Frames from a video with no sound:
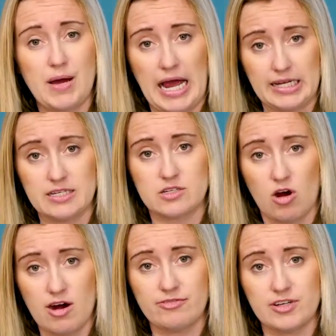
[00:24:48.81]
back into
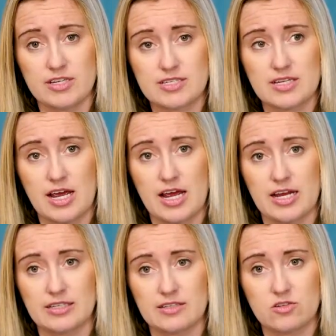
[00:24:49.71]
office
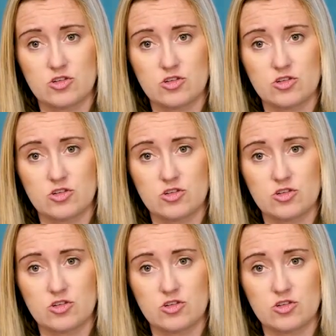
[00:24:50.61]
and